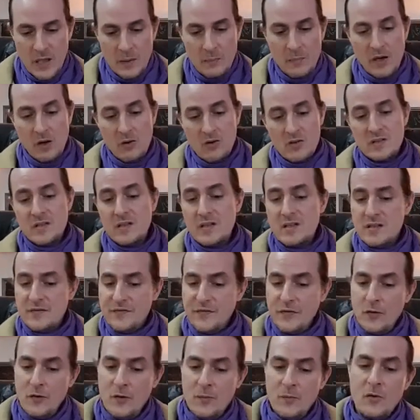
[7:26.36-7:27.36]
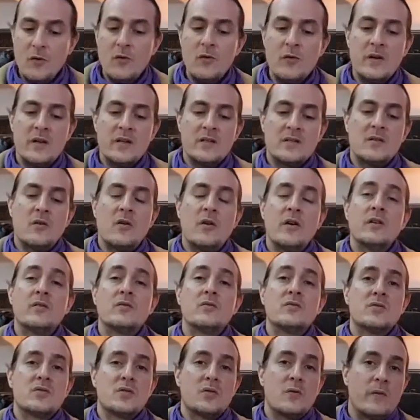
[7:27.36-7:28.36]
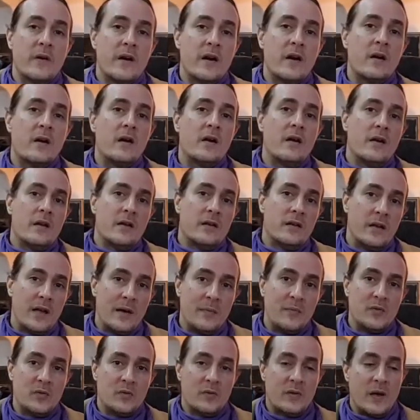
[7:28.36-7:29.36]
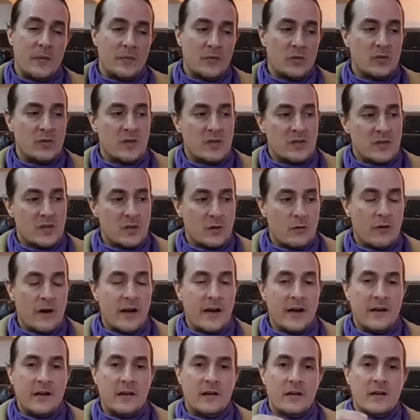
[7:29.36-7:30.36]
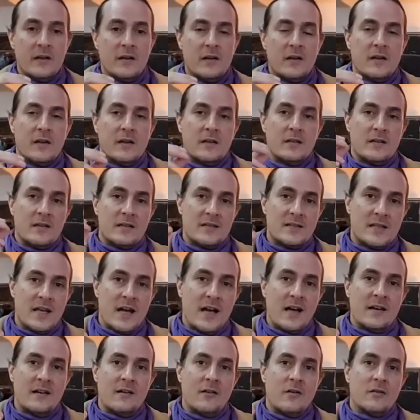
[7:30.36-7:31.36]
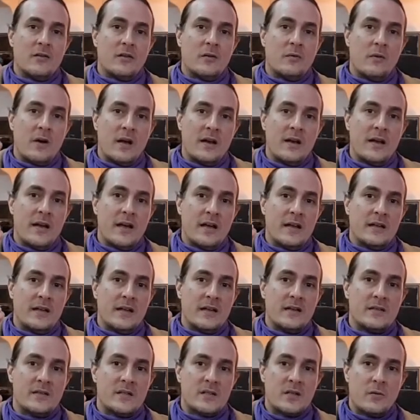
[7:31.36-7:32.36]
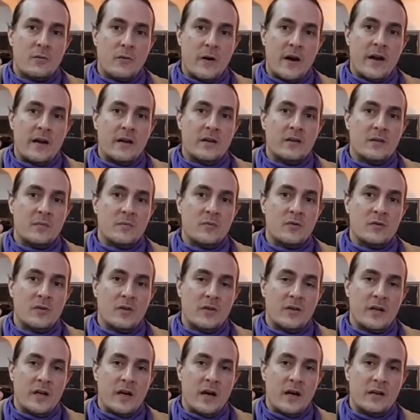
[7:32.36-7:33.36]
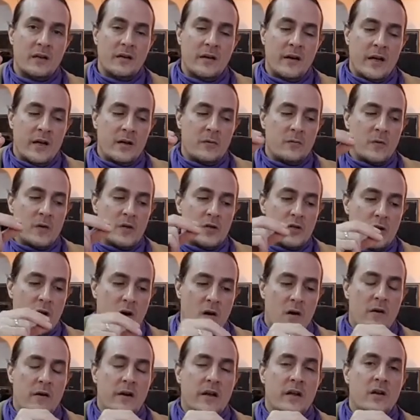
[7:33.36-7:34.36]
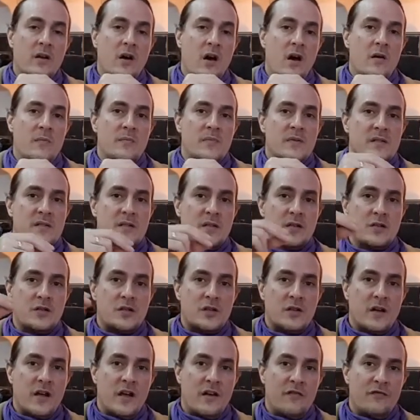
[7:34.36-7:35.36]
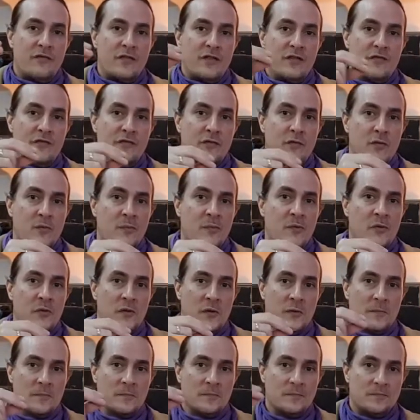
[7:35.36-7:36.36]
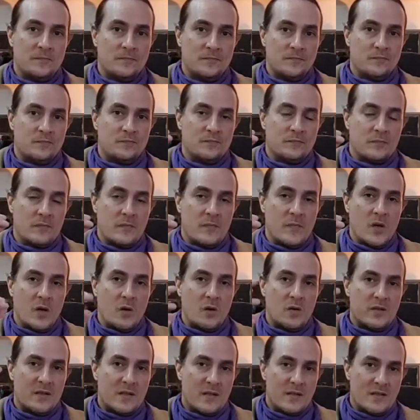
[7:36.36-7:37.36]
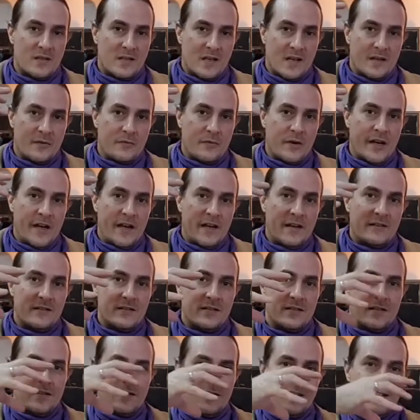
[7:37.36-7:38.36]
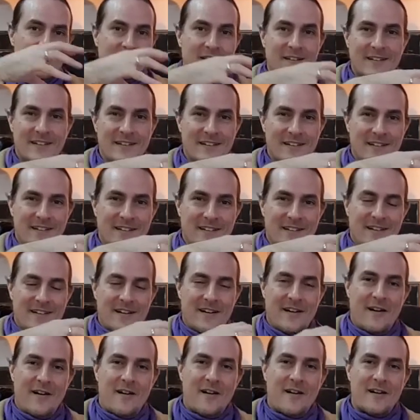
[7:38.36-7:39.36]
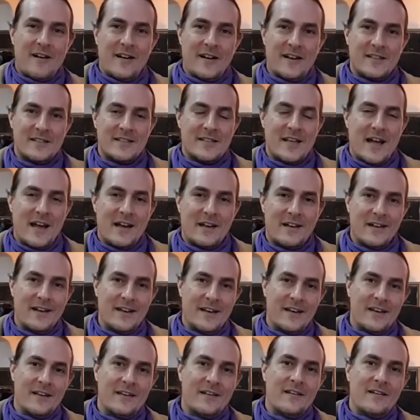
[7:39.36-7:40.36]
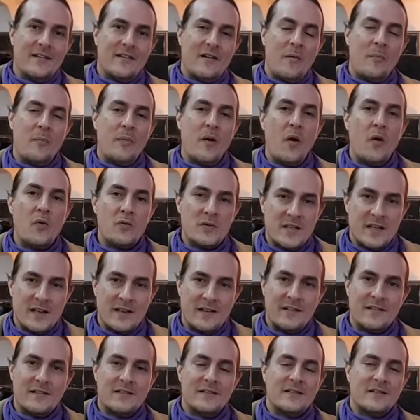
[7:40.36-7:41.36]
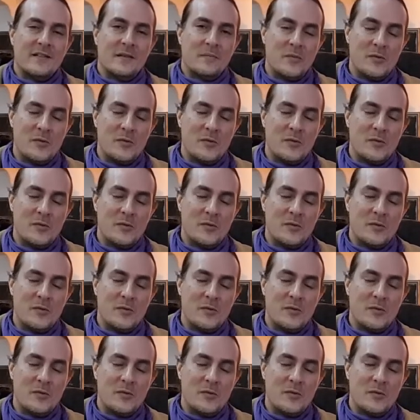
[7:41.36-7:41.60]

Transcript: Because this full moon is going to square Neptune. Neptune is squaring the Sun on the one hand and squaring the Moon on the other hand, which are in opposition every full moon, because the Sun rays are exactly opposing the